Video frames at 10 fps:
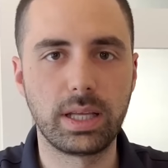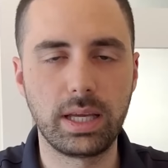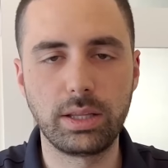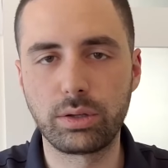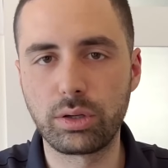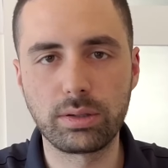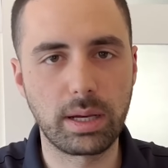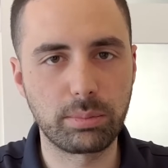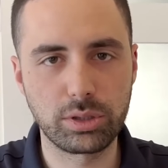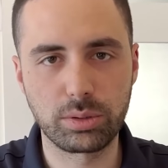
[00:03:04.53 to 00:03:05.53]
The internal
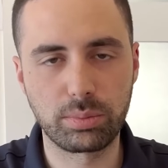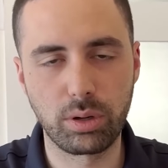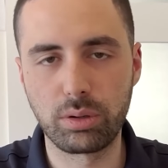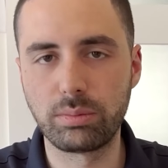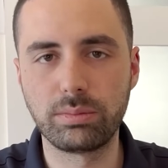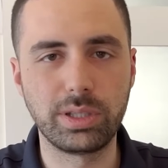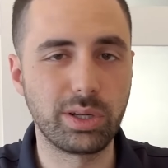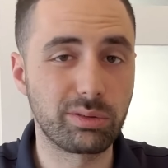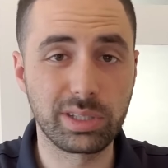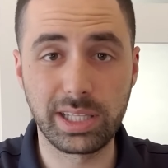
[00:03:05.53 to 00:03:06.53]
temperature probe, you
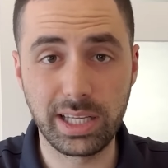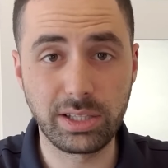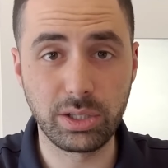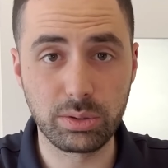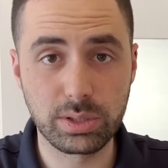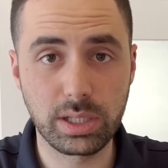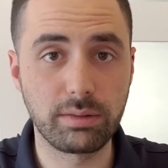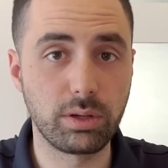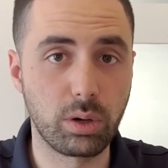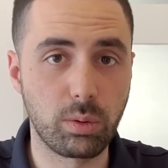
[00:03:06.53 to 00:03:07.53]
don't really need to use it
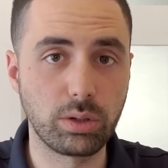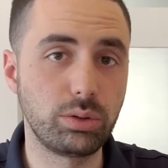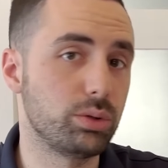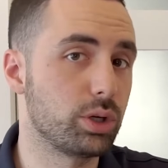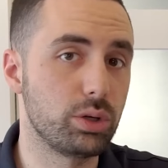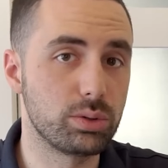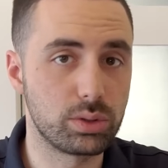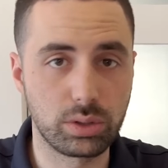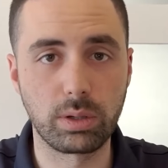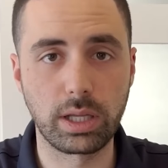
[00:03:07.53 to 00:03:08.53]
if you don't want to. You can
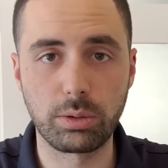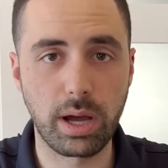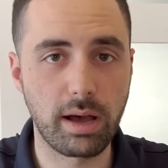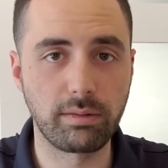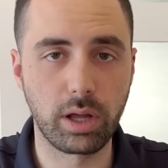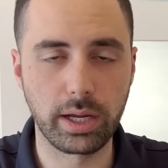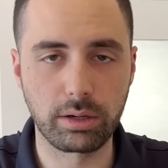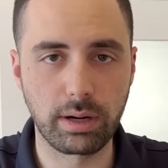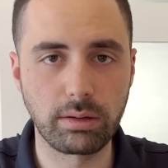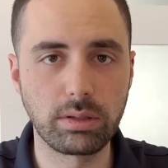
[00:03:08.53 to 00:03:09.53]
use one that you have lying
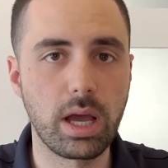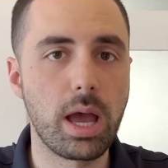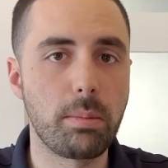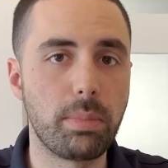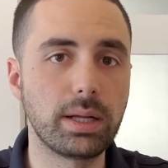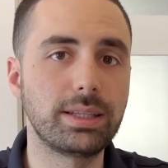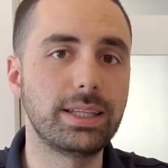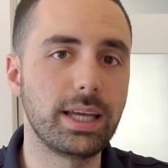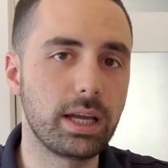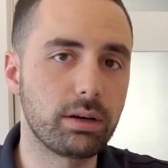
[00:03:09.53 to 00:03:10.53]
around. But
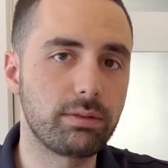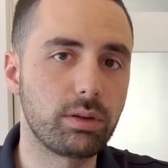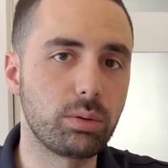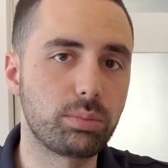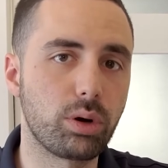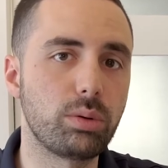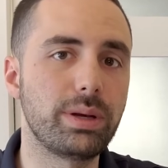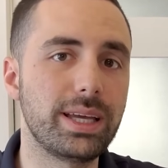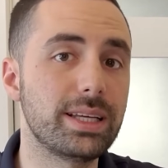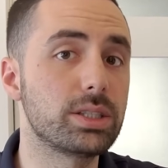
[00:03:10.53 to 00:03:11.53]
the airflow
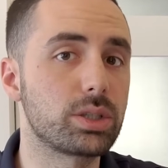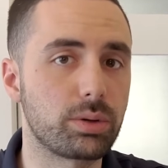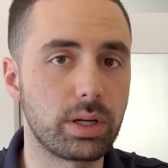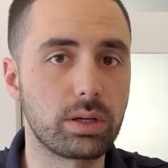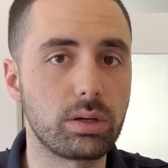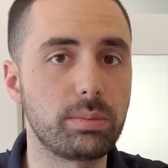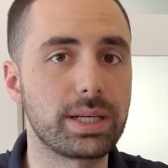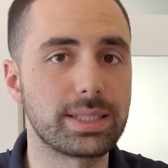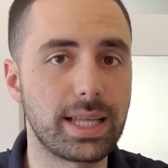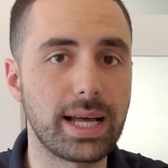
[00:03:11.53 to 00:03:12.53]
probe is critical
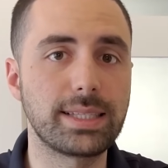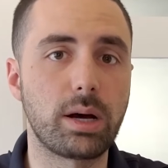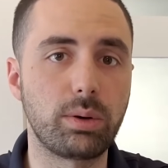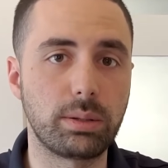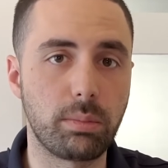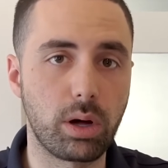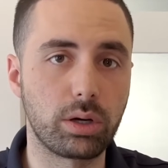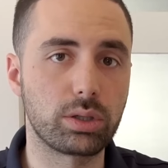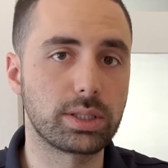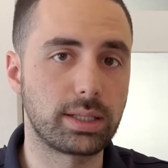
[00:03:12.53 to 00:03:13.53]
because that's how it
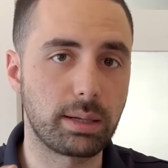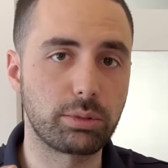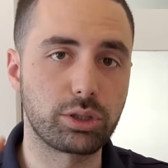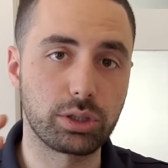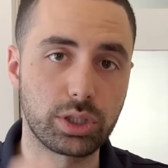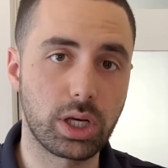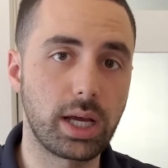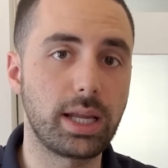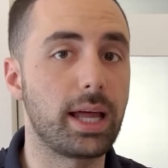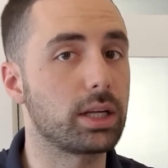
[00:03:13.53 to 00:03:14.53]
monitors the temperature
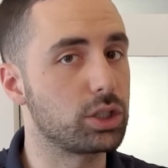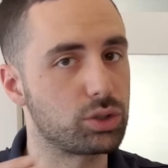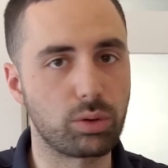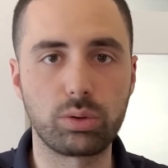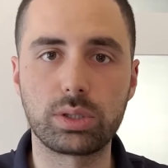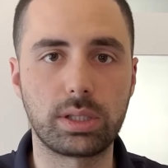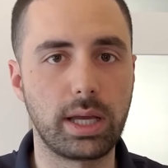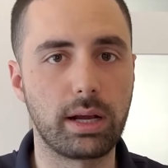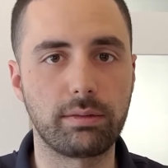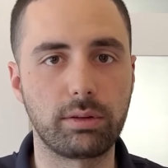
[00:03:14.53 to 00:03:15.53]
inside and controls the
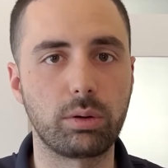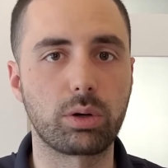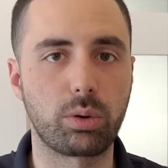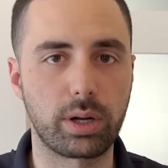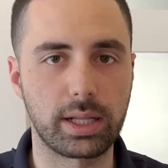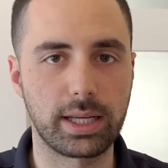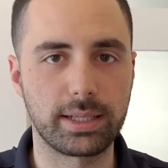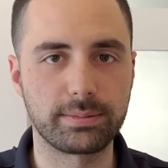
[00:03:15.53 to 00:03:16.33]
airflow accordingly.